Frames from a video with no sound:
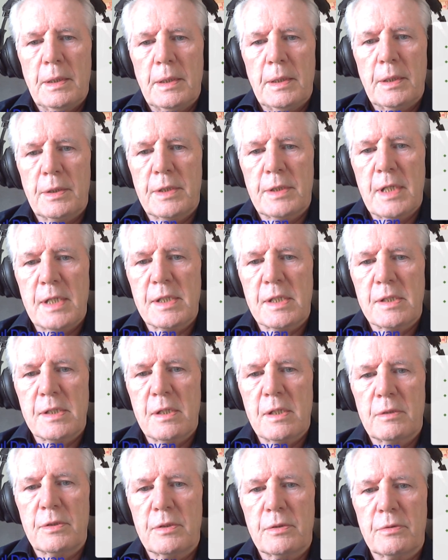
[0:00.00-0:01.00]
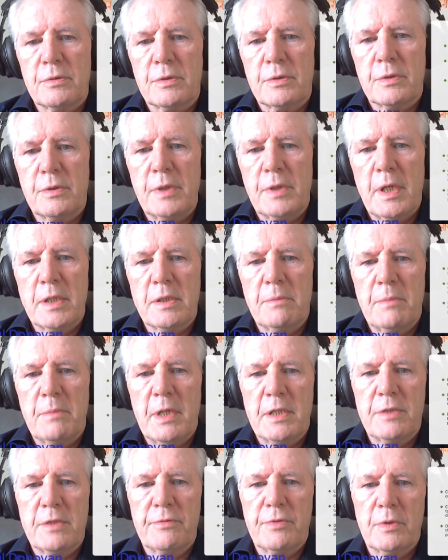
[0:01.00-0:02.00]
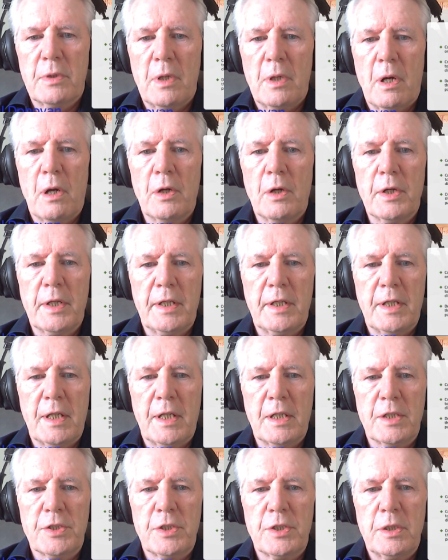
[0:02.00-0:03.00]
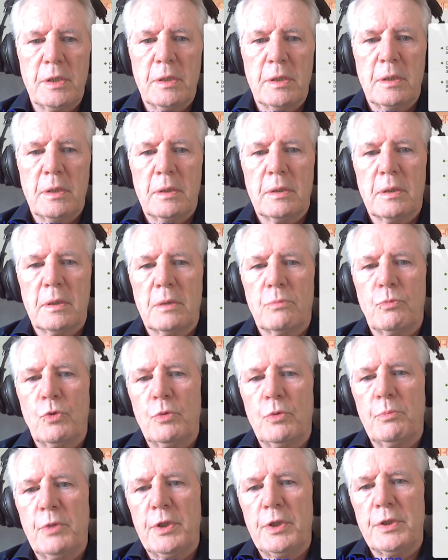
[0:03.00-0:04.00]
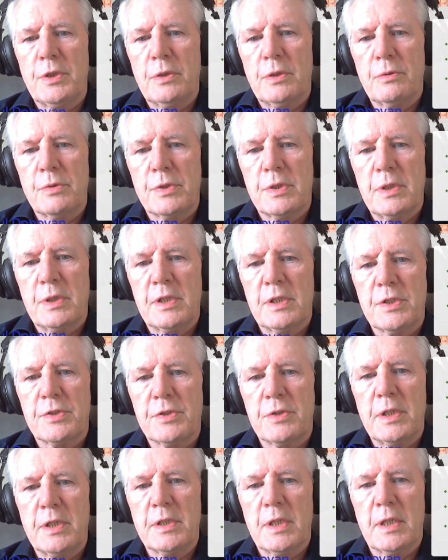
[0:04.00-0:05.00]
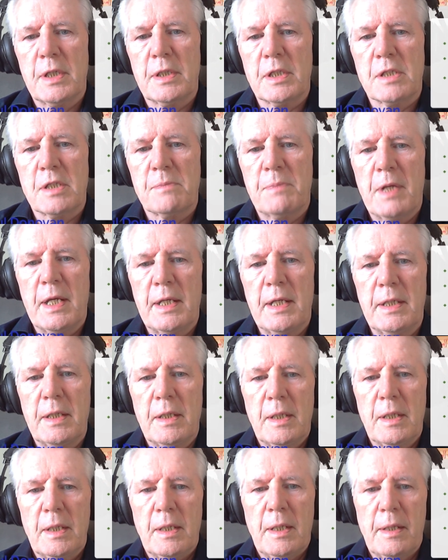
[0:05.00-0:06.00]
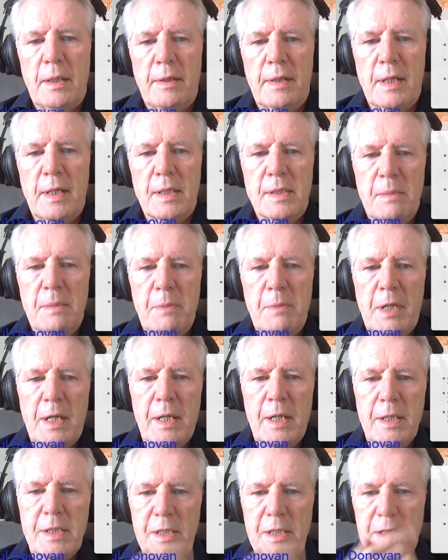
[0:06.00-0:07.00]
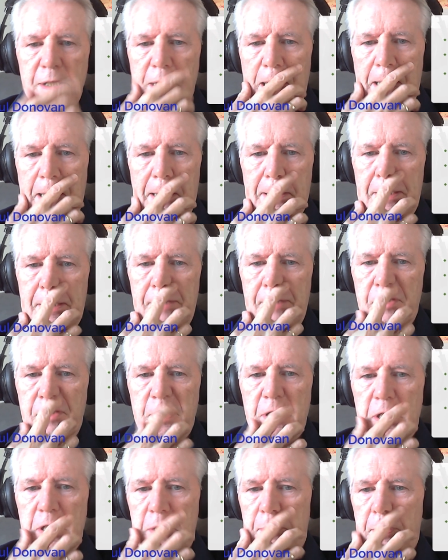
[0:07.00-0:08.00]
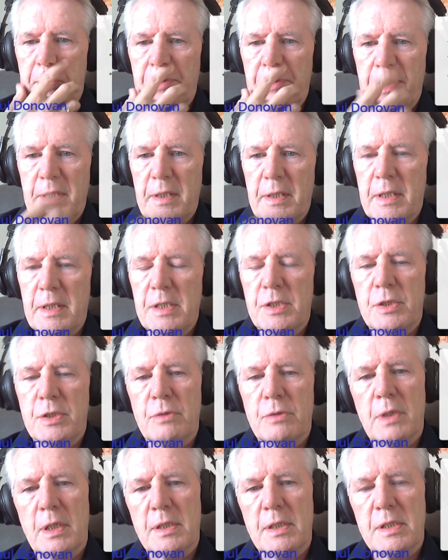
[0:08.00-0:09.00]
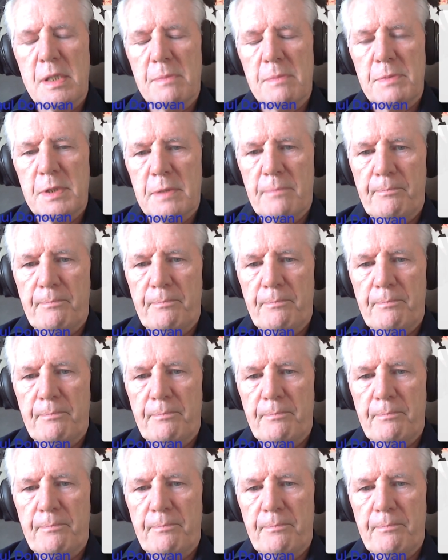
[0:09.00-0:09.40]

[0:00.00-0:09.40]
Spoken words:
Your task is also to create a metaphor or an analogy that one might use to illustrate and explain the similarities and the differences between these two concepts.